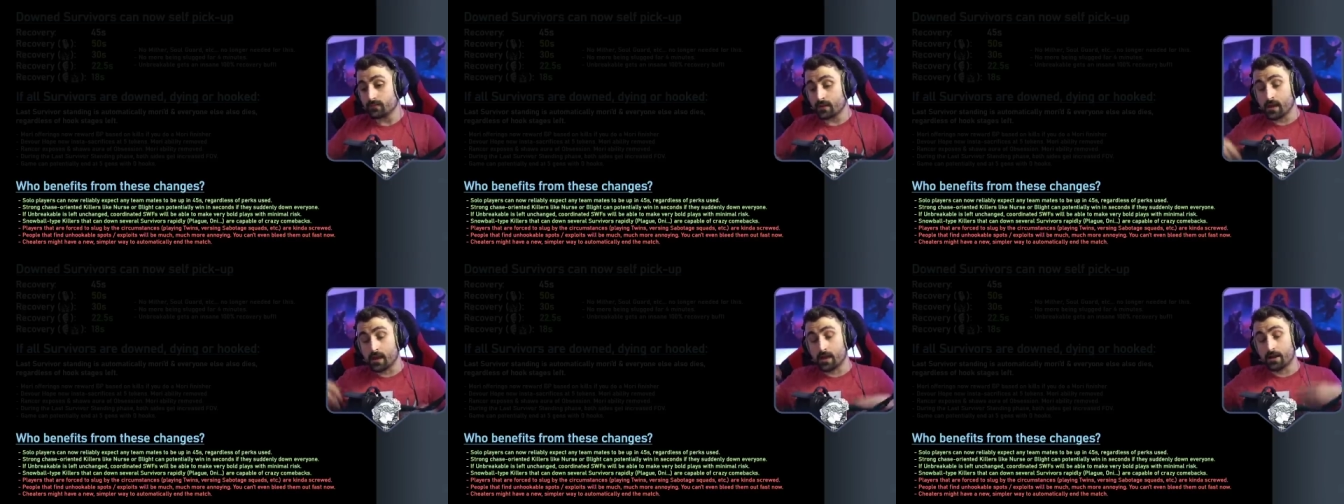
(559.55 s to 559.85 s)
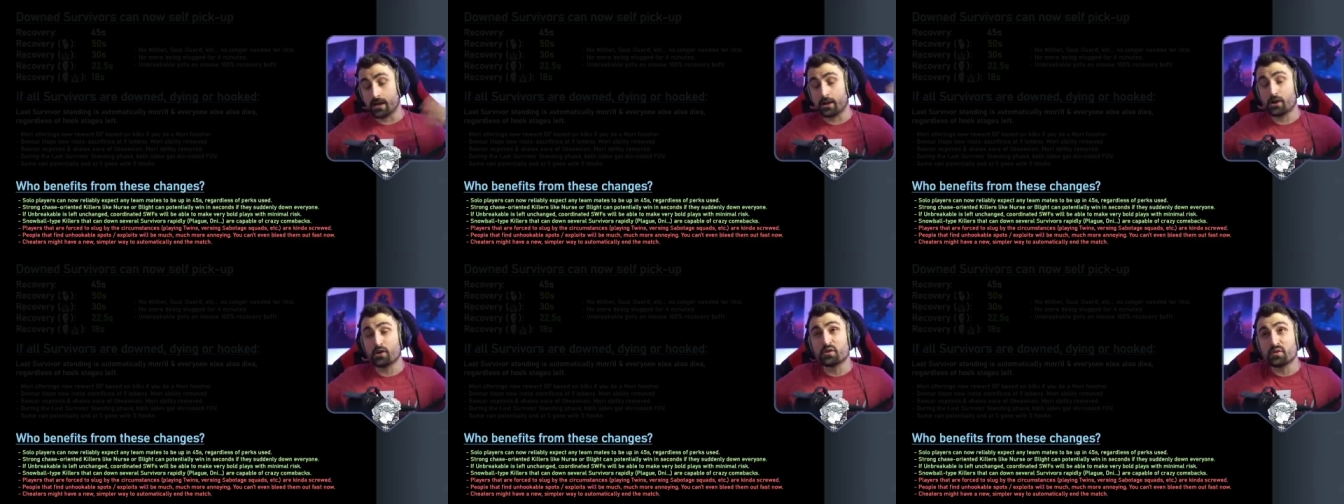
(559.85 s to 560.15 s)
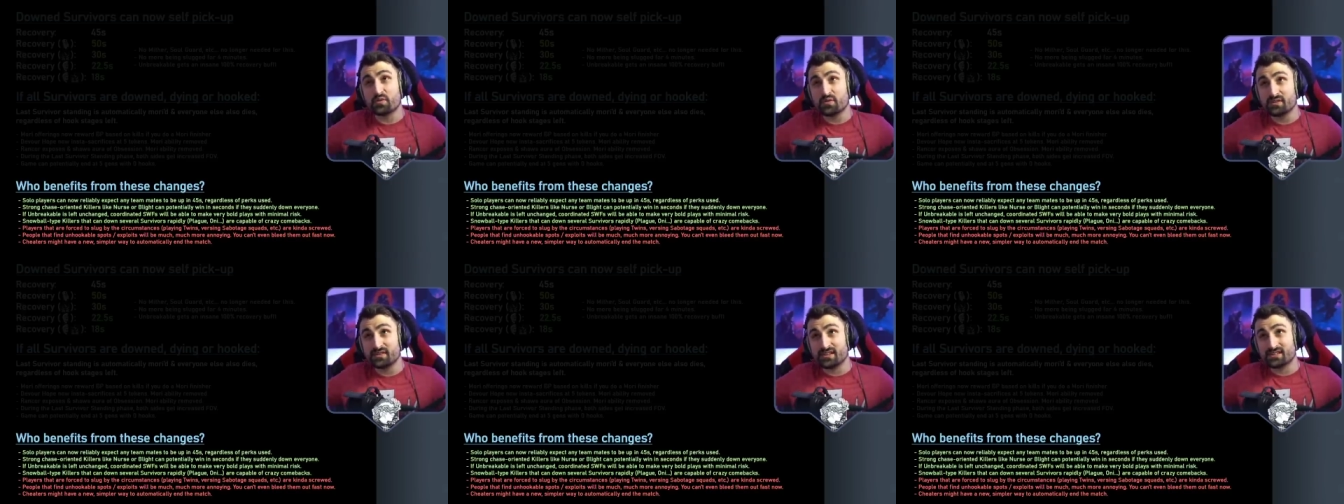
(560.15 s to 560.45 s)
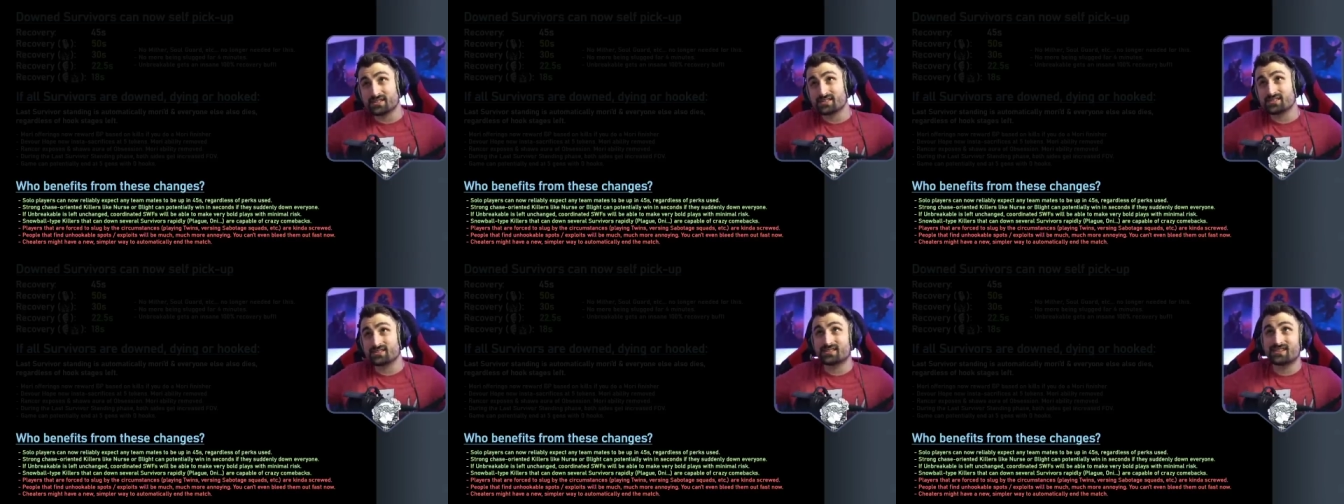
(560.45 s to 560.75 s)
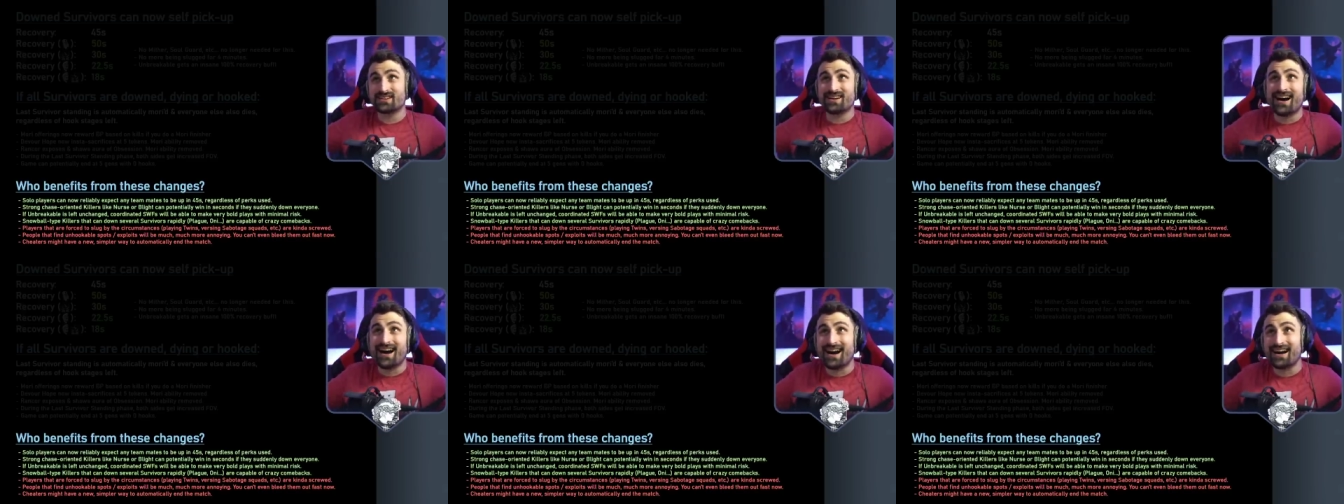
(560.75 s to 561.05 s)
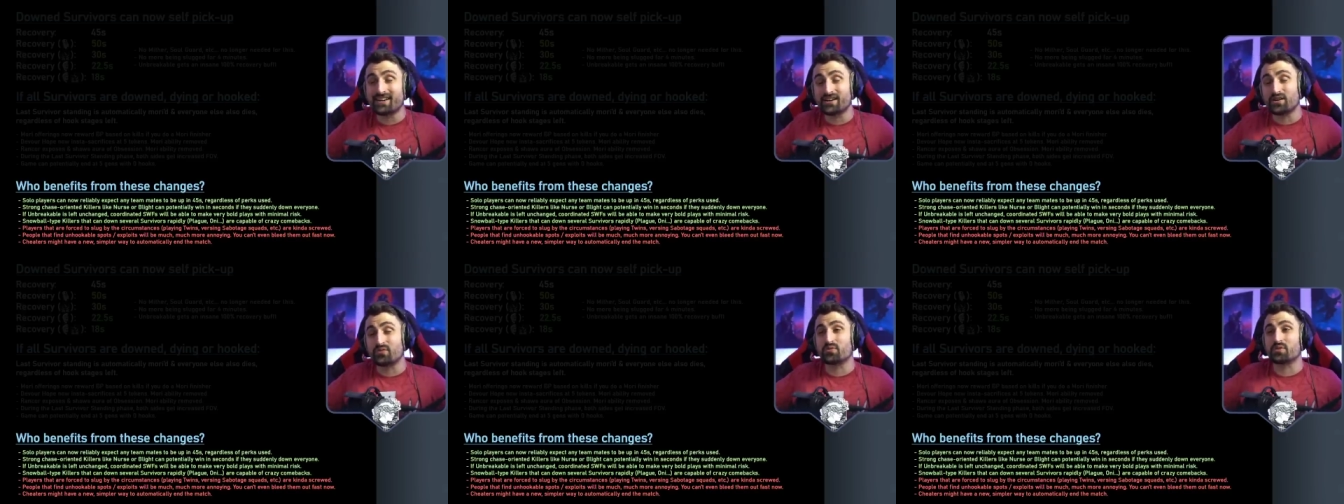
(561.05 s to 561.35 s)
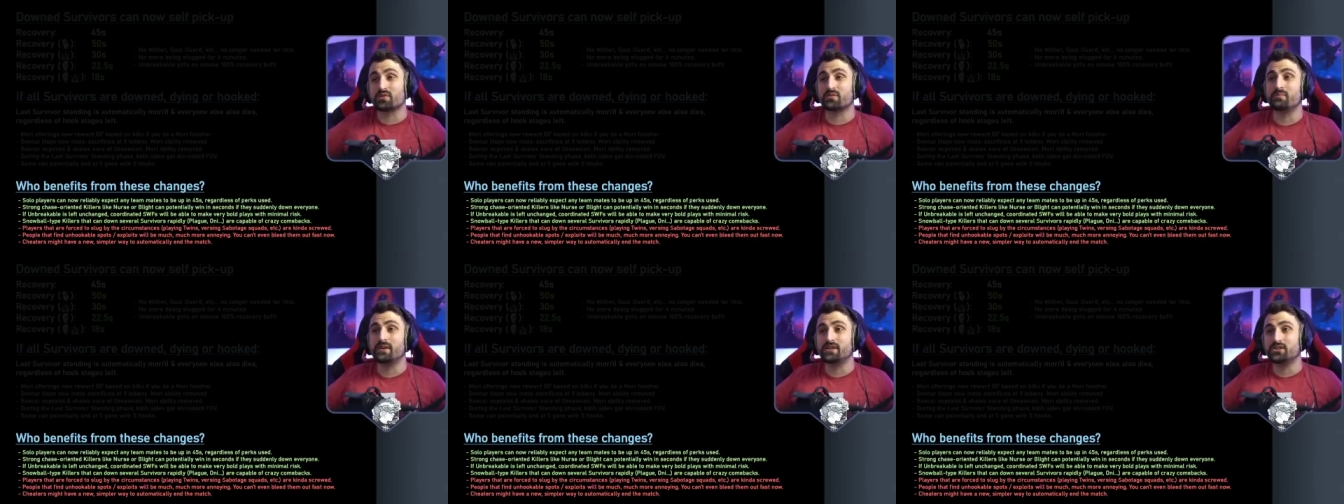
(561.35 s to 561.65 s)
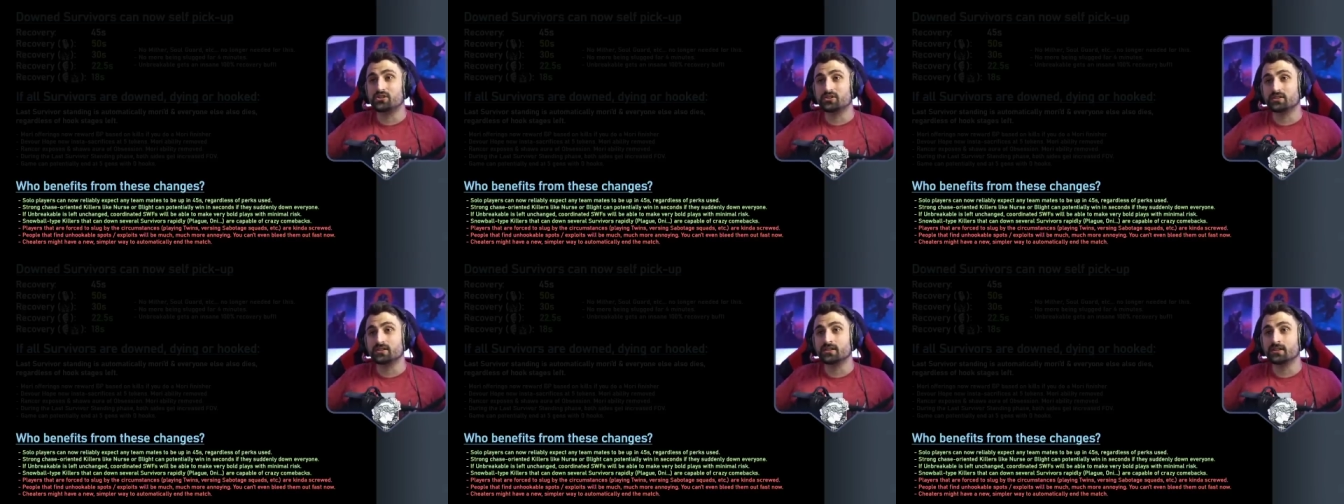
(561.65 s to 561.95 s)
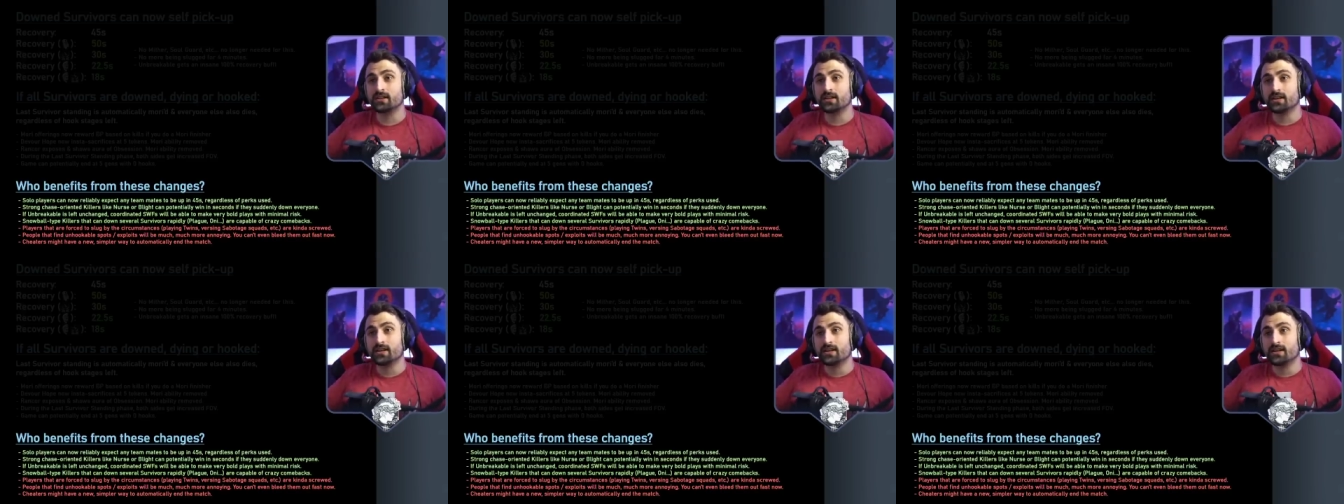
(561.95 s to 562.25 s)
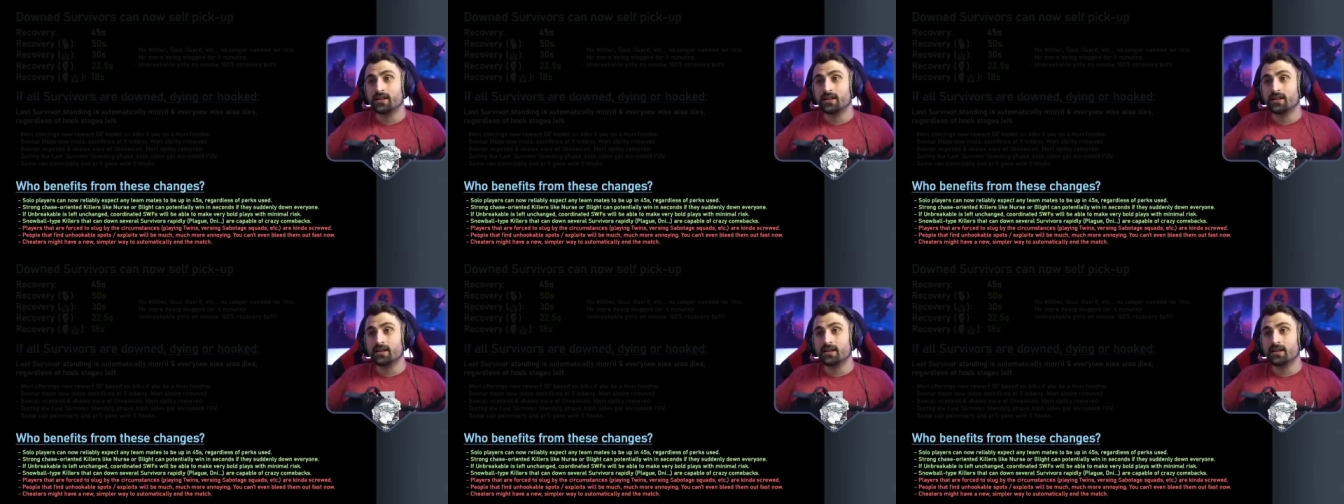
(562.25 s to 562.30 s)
and another thing that's kind of worth mentioning